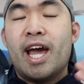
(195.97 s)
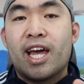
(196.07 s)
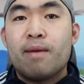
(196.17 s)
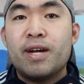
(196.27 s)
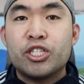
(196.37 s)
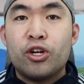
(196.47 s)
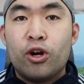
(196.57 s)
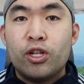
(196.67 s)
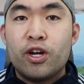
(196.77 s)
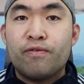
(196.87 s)
And like I mentioned
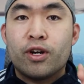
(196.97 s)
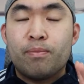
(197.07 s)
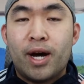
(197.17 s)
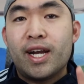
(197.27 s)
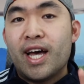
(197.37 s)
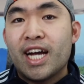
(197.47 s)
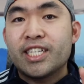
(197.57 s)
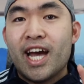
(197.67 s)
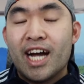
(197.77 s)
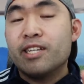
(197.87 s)
earlier, for the product
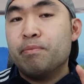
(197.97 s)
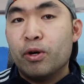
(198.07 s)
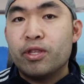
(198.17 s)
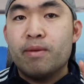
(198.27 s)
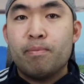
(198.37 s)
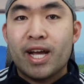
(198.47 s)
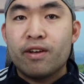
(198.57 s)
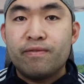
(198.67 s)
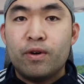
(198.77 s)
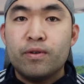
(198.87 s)
actually has the built-in
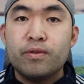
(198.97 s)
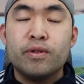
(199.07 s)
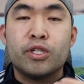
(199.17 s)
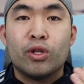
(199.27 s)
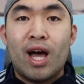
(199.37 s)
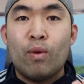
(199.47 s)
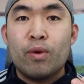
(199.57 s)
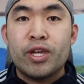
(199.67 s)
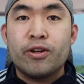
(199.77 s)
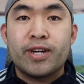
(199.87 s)
microphone, so that way
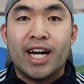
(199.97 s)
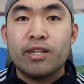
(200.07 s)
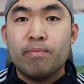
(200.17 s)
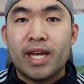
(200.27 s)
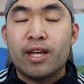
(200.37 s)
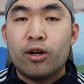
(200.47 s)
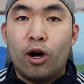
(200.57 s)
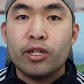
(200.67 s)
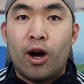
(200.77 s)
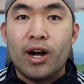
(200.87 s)
when you guys are making
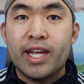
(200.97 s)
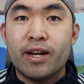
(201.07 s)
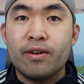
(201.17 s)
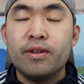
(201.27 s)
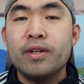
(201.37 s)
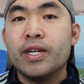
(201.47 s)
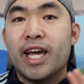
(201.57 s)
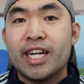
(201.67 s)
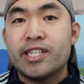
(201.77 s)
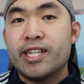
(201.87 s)
calls on here, it
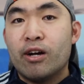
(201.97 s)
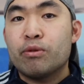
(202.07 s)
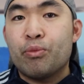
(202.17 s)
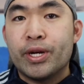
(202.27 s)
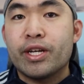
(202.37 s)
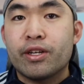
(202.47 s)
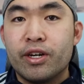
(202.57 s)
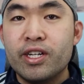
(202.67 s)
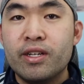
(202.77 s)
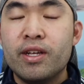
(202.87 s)
actually sounds pretty
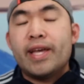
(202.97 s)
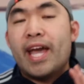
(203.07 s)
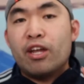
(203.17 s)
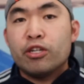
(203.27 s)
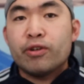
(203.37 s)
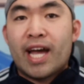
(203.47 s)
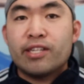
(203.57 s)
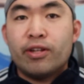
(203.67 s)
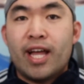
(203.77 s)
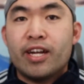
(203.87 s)
good. And also
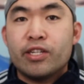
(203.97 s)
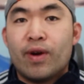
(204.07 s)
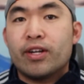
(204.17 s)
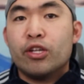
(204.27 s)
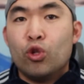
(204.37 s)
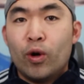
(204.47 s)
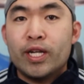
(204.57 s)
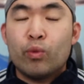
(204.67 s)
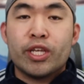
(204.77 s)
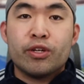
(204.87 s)
cancel a lot of surrounding
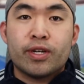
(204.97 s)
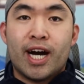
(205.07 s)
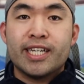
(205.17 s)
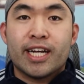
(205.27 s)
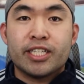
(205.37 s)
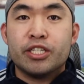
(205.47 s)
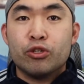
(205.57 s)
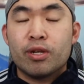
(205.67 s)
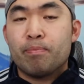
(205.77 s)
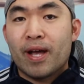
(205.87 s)
noise when you guys actually
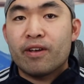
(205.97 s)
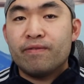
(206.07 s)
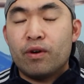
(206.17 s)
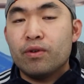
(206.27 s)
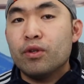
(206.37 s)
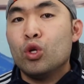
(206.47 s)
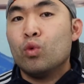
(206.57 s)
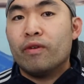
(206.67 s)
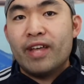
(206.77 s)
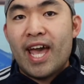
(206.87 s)
use a microphone
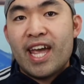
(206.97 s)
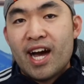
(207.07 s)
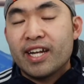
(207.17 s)
with the AI